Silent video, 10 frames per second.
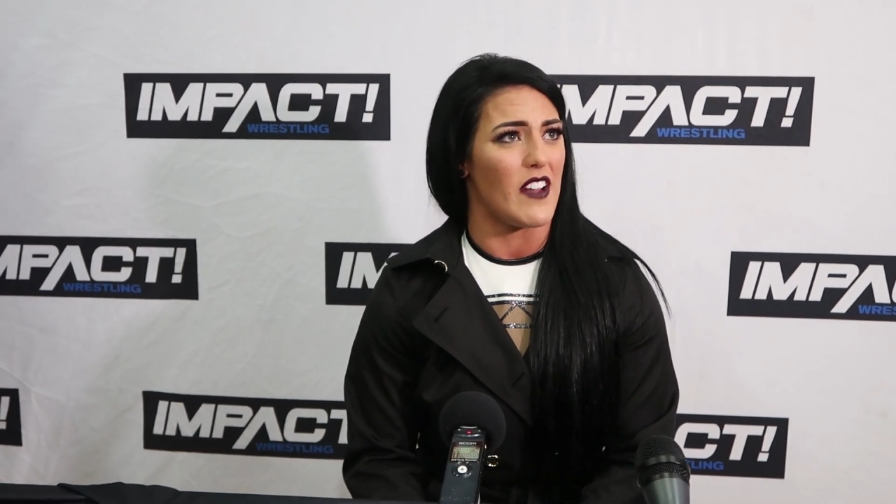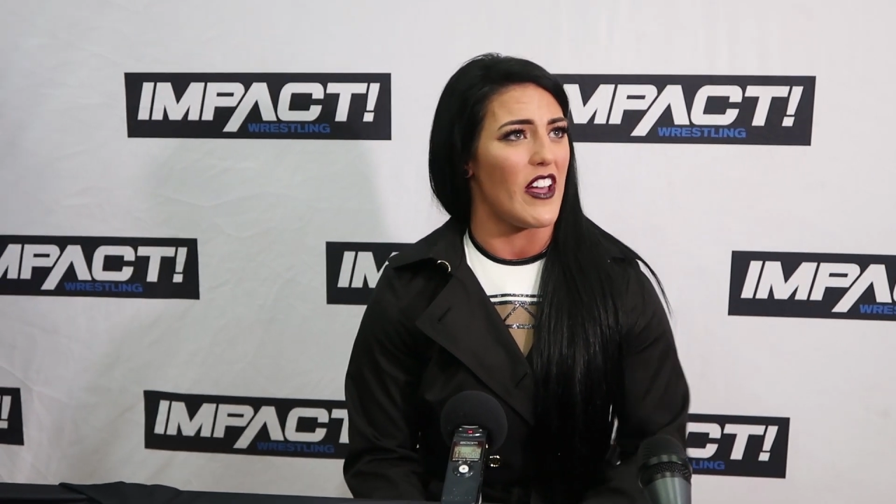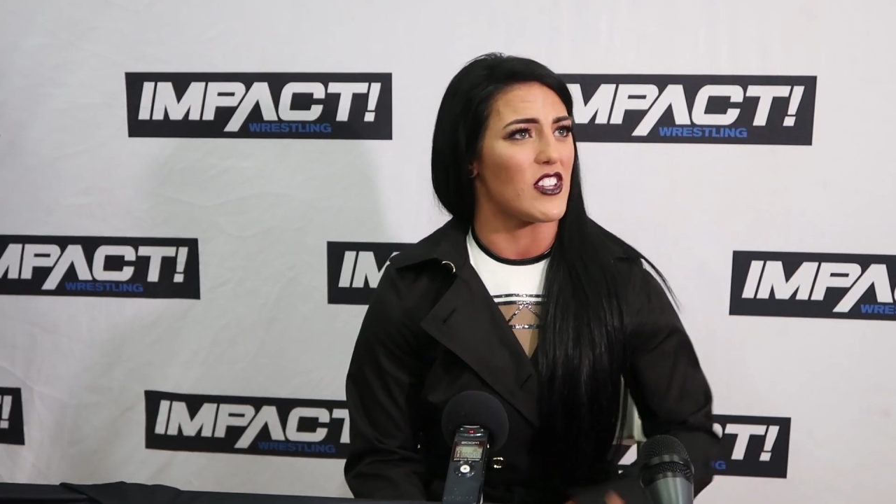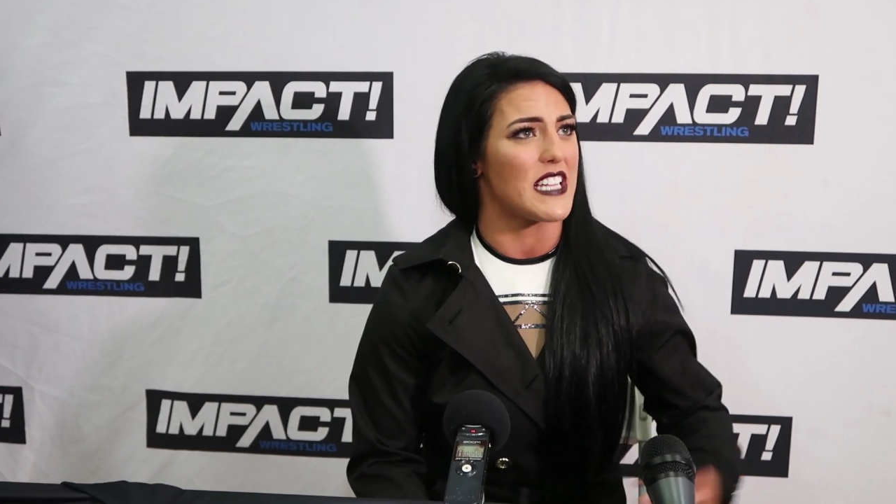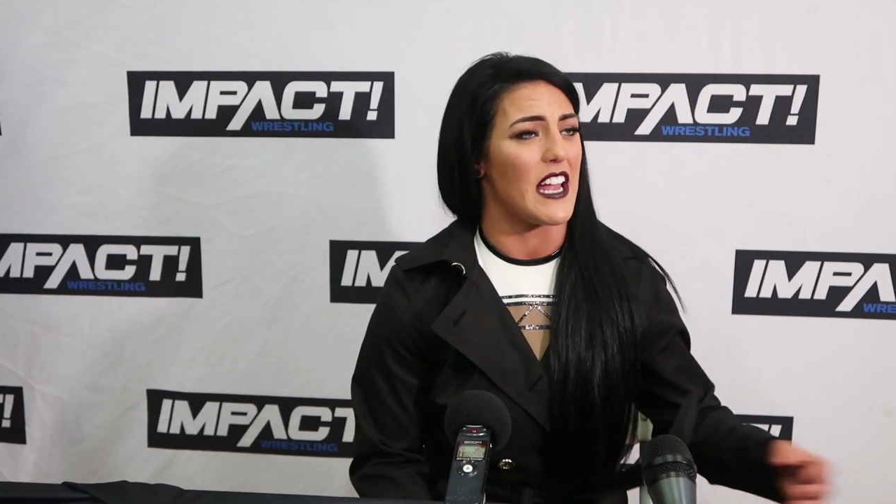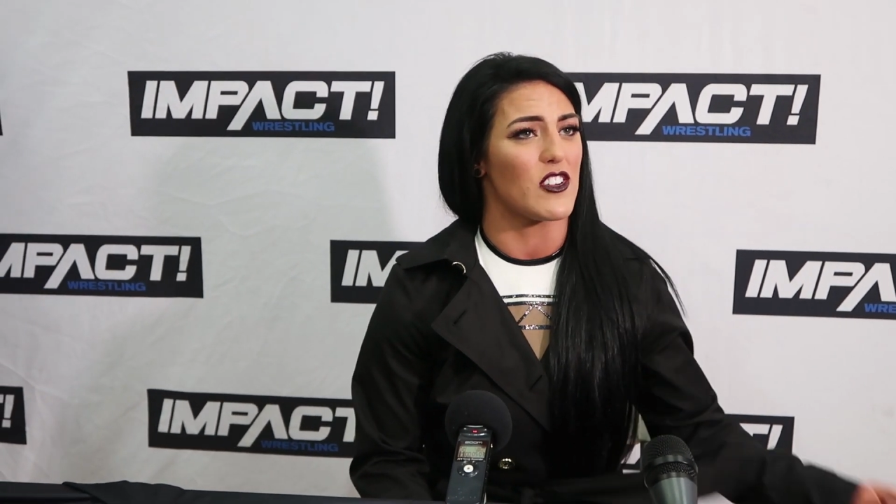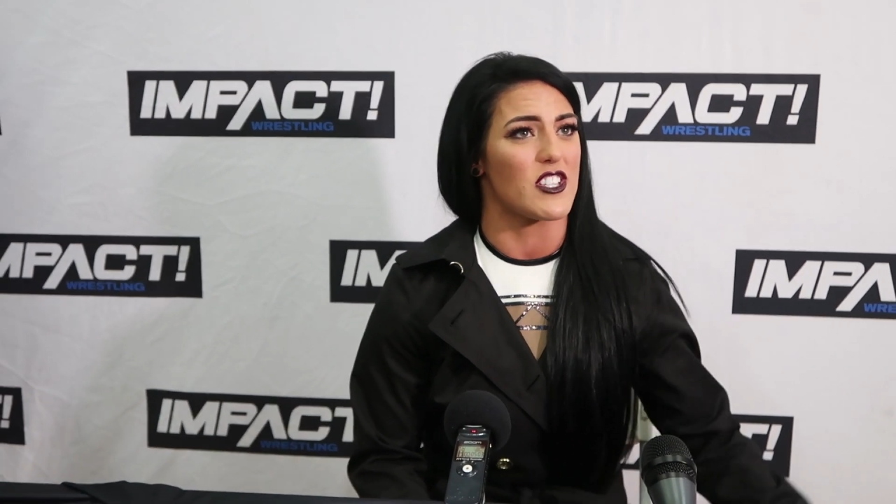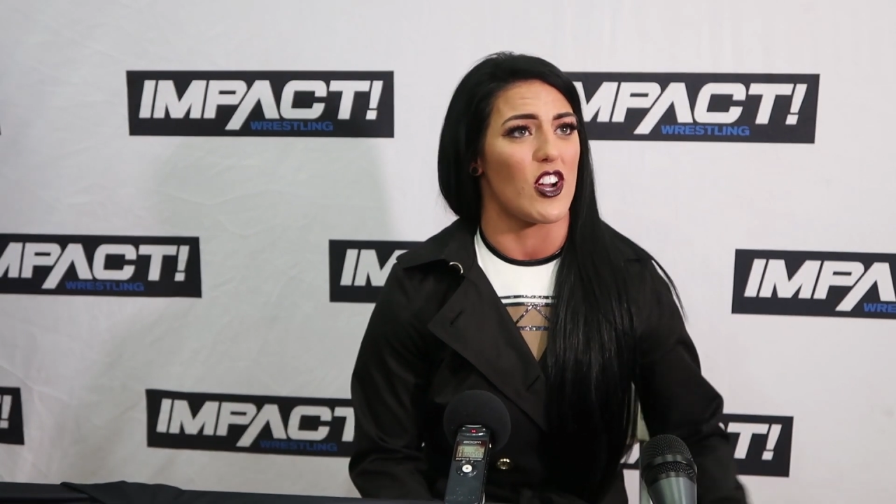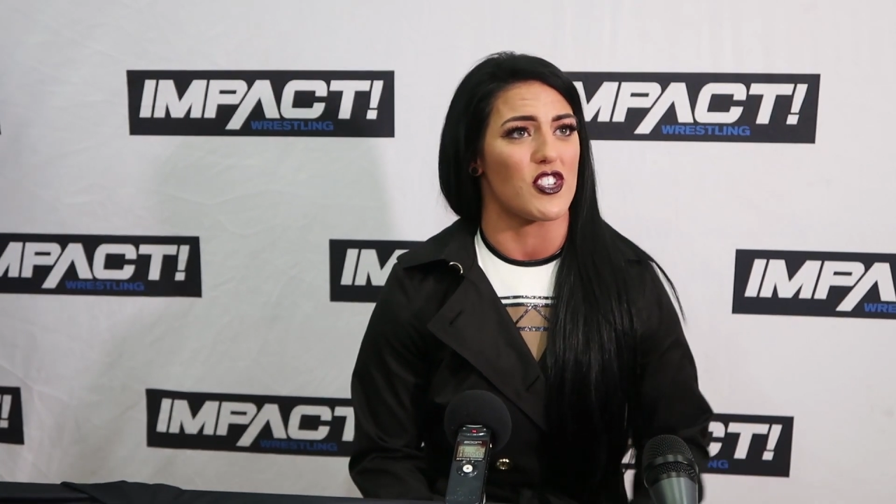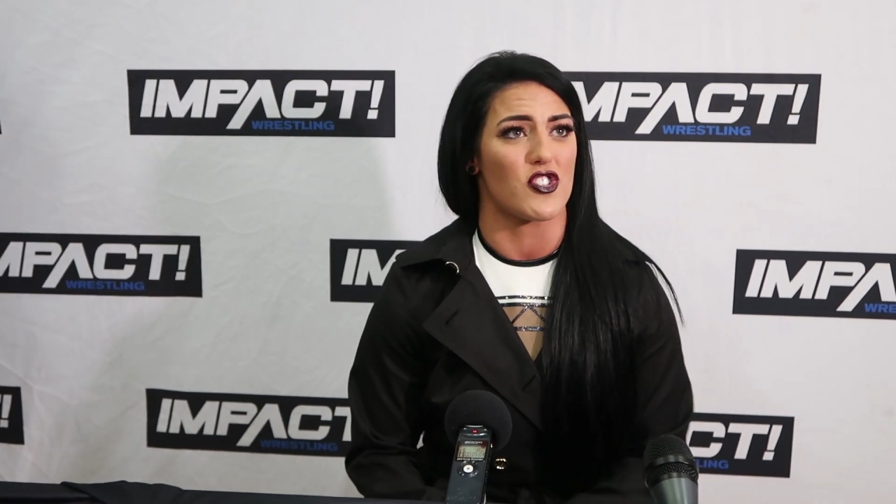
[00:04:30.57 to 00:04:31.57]
I've held
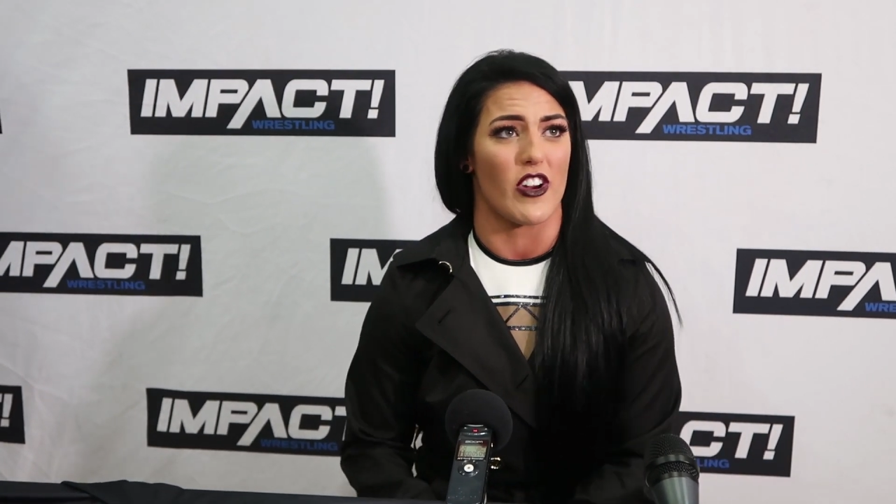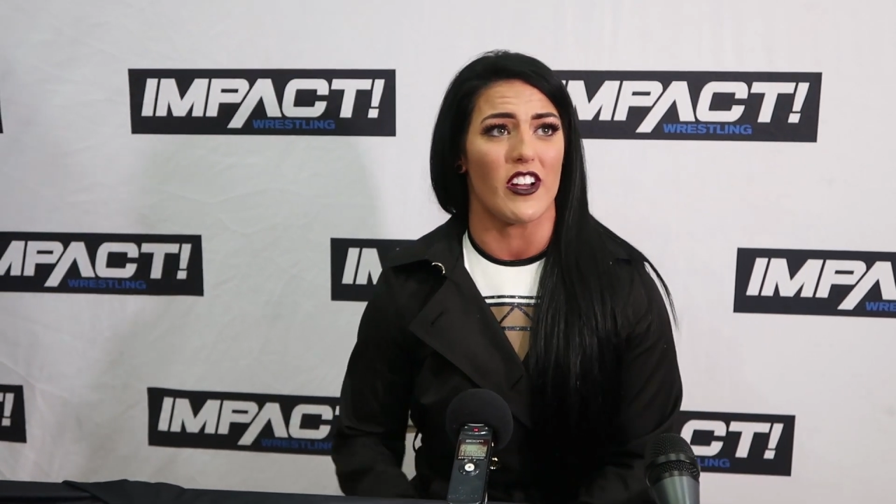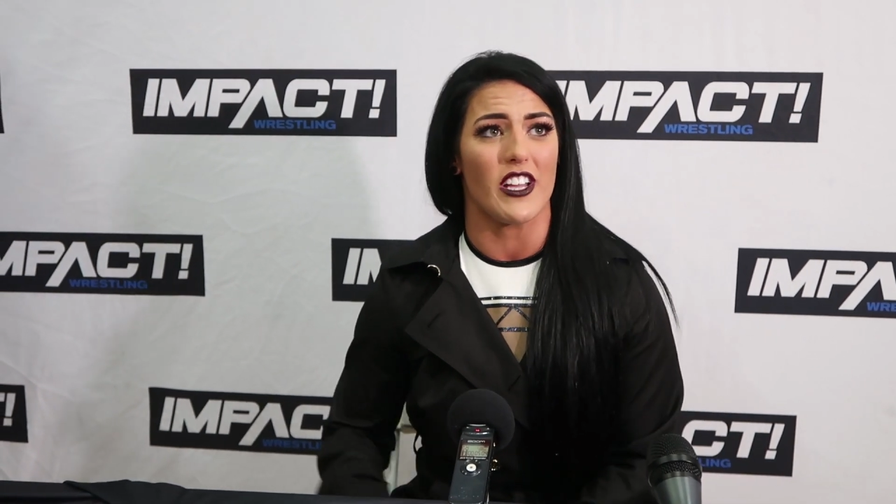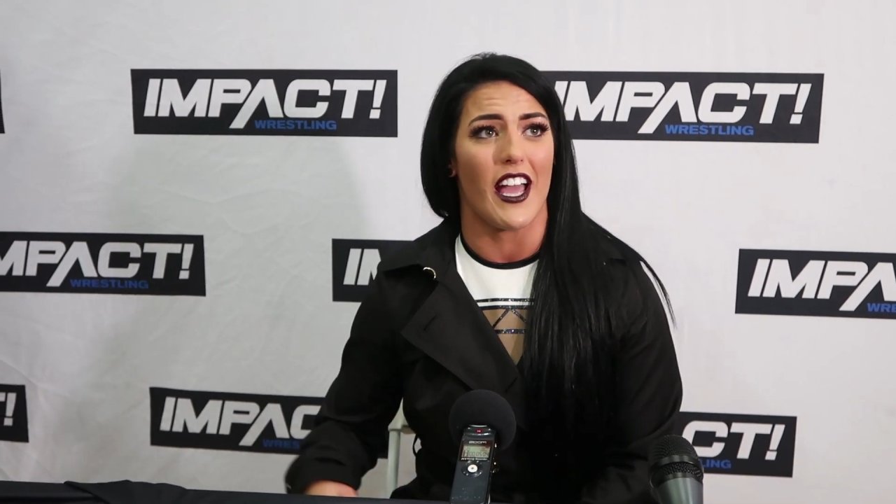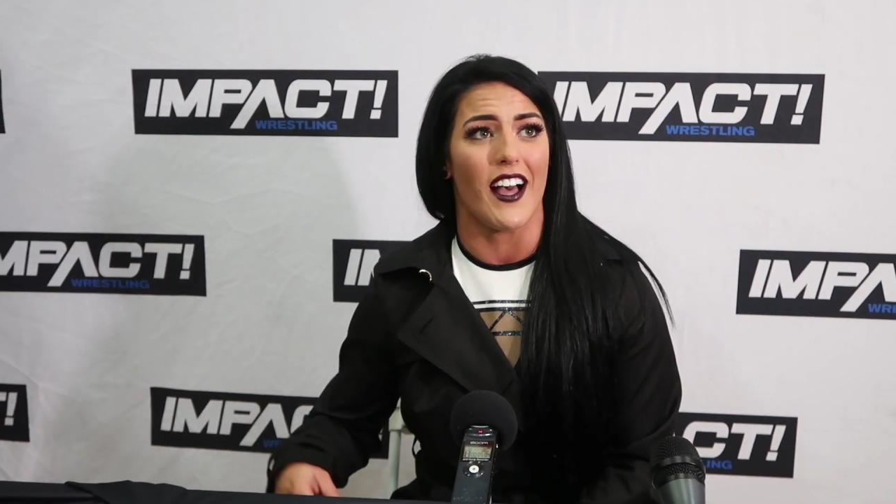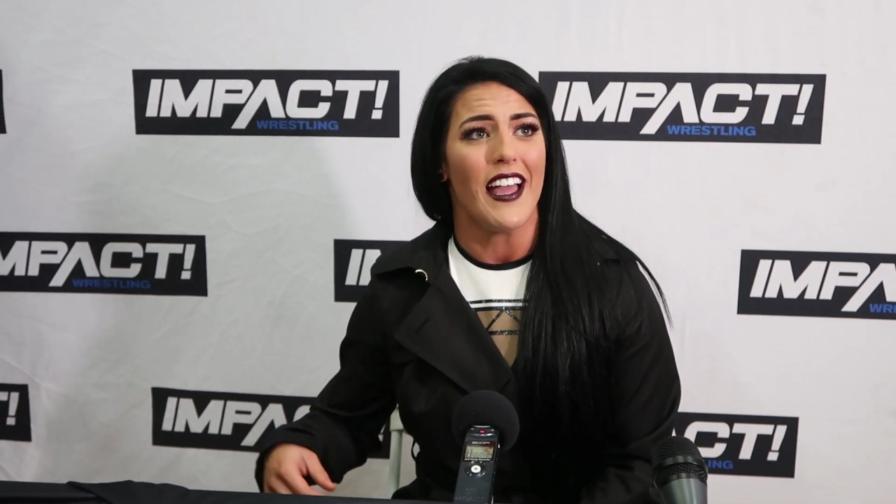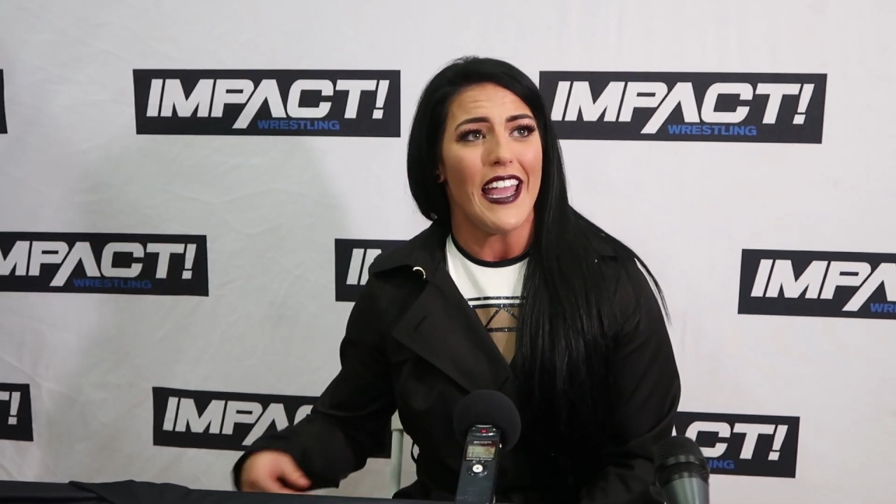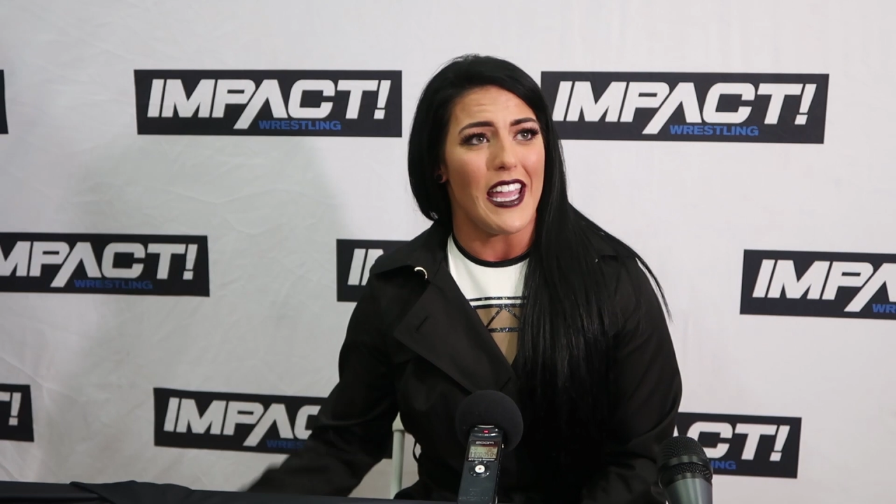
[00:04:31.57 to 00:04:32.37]
titles in Australia,